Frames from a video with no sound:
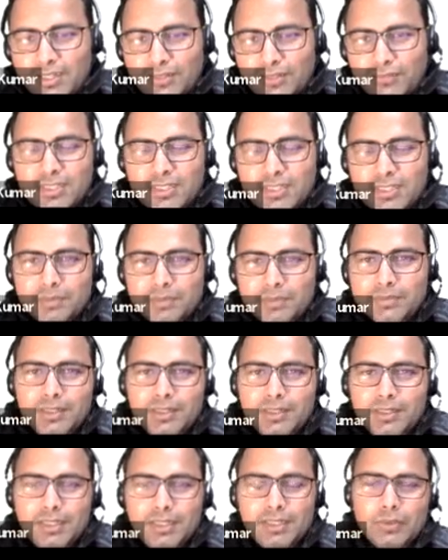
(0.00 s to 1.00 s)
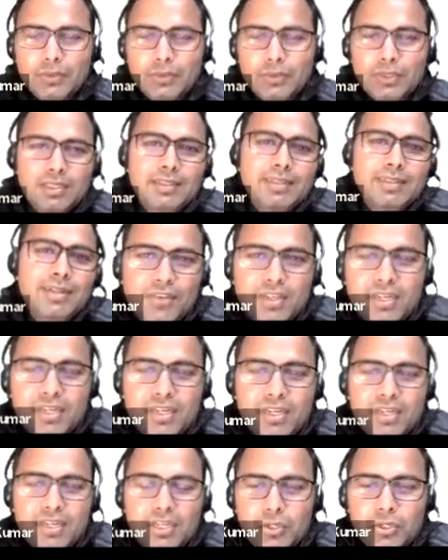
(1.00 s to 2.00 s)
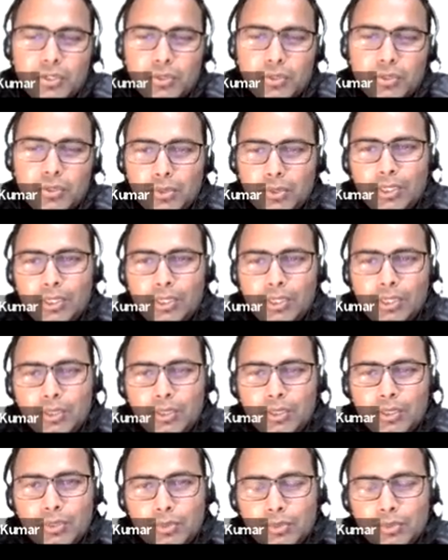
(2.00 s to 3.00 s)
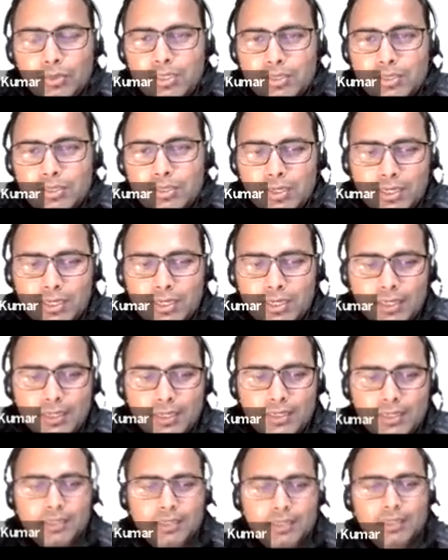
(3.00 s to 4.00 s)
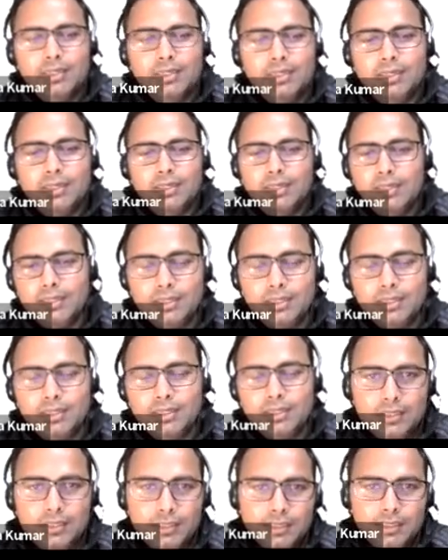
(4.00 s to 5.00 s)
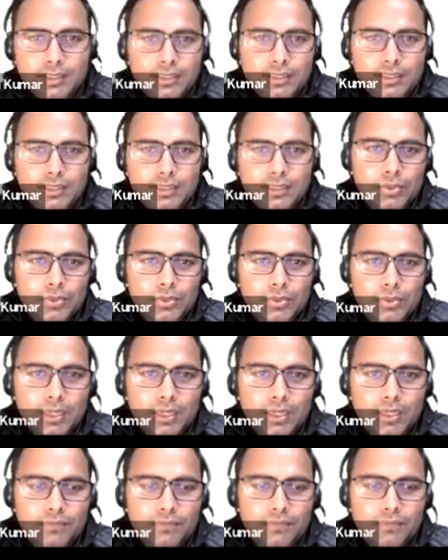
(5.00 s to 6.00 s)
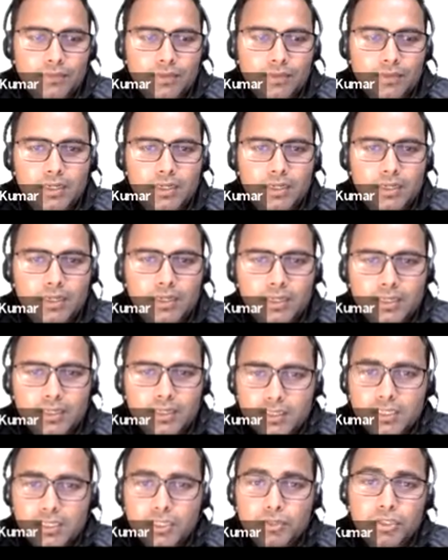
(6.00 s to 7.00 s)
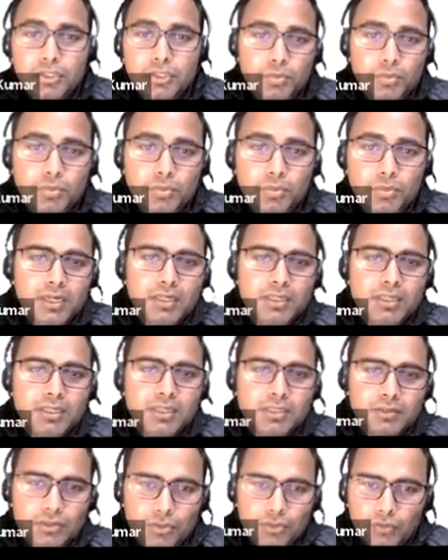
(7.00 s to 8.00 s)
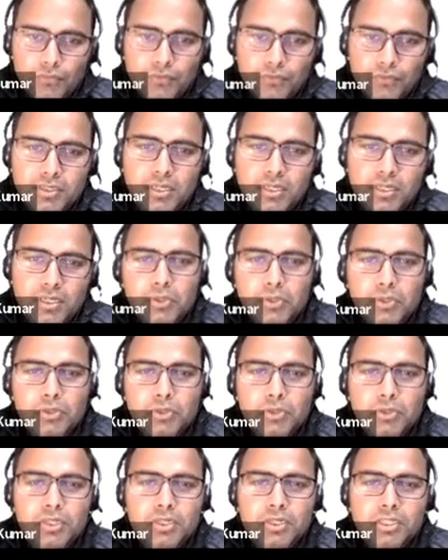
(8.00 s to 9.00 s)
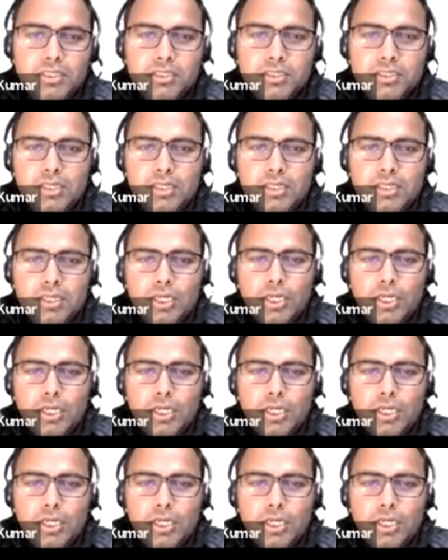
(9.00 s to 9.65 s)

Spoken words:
chapter, right? Okay, this is how we need to do these all, right? I think you have clear understanding. You need to practice obviously more questions to